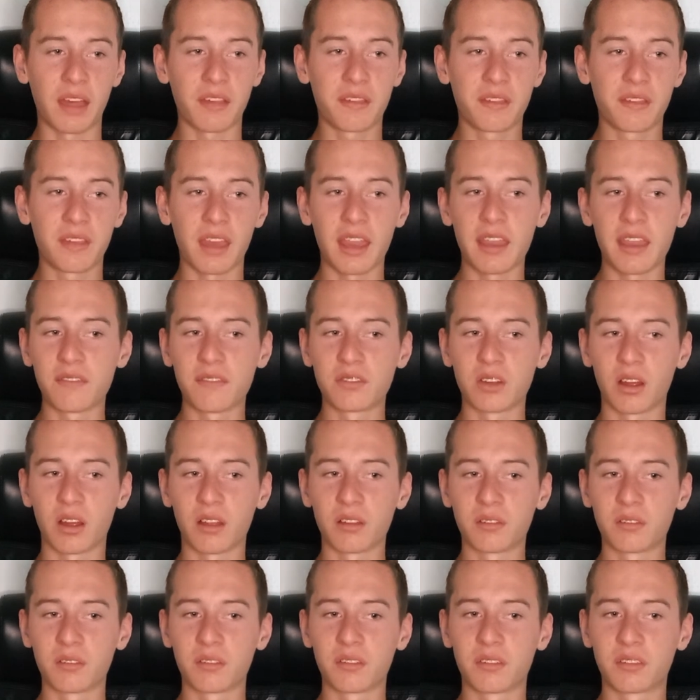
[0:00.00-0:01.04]
that saved
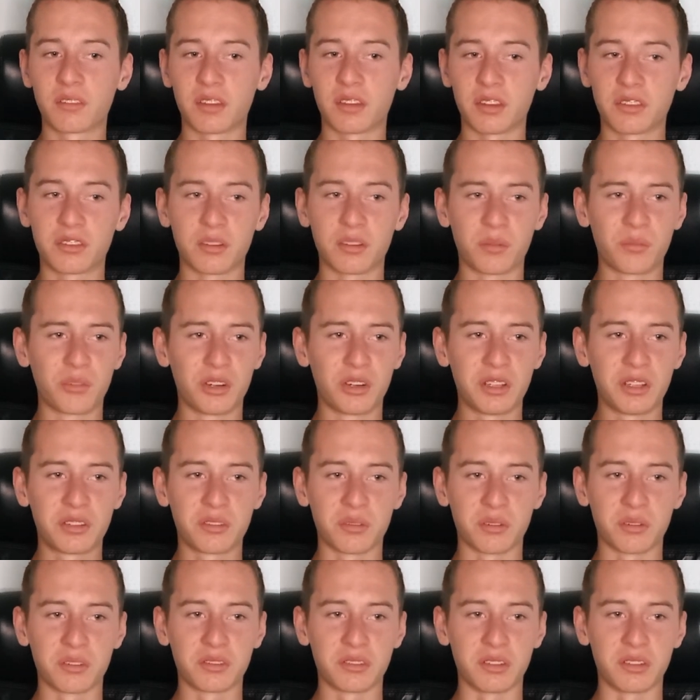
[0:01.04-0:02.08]
on system
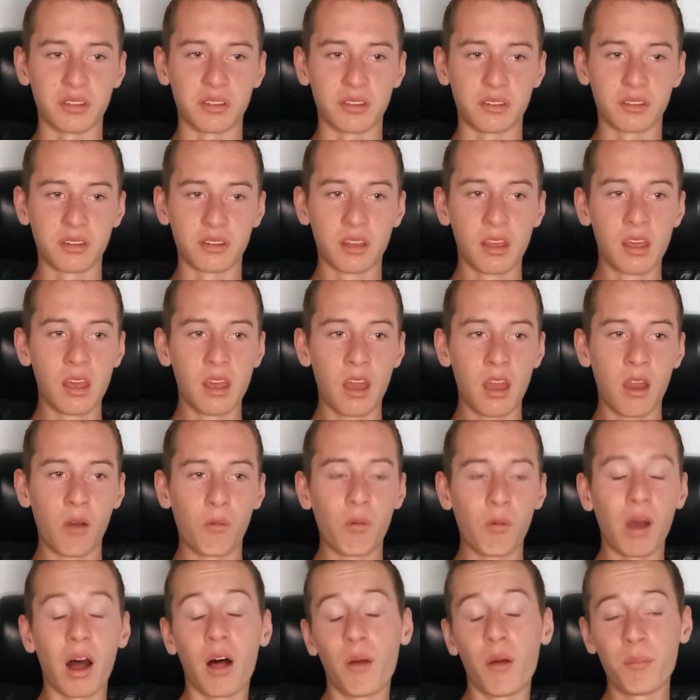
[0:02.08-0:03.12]
resources.
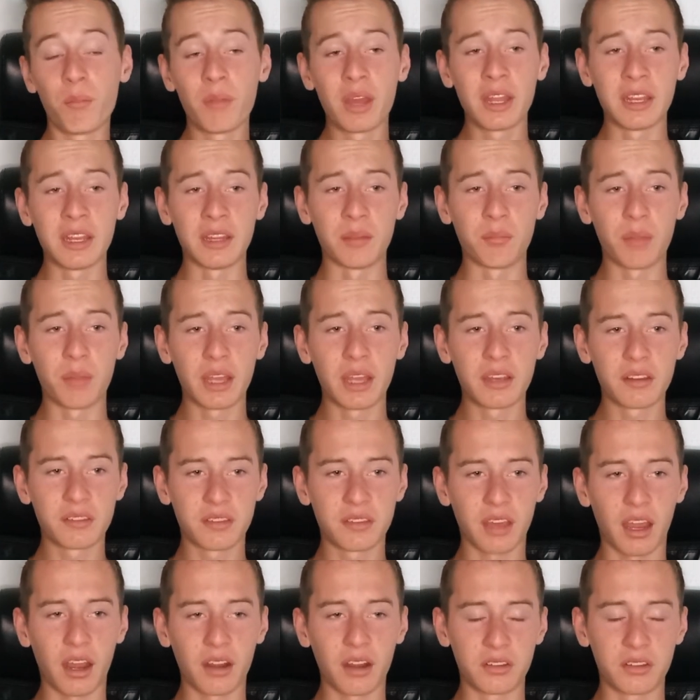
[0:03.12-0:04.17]
While many may
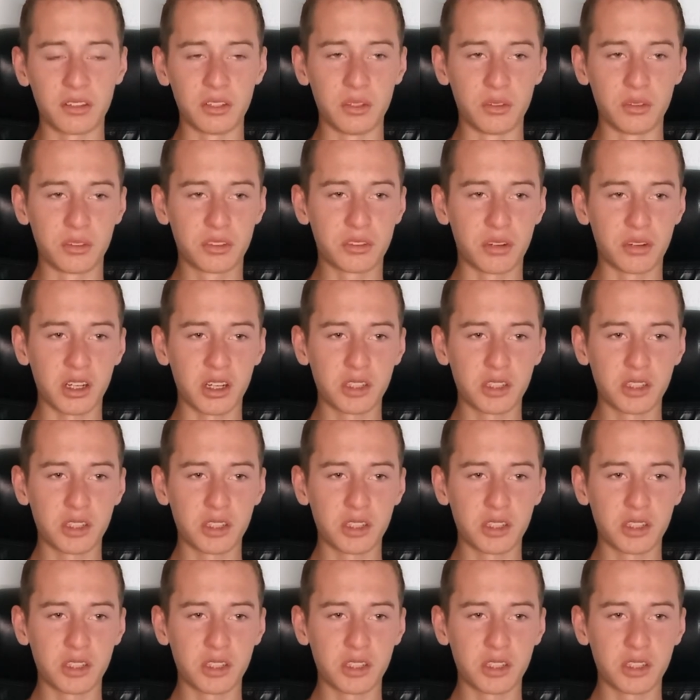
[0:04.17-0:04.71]
desire to use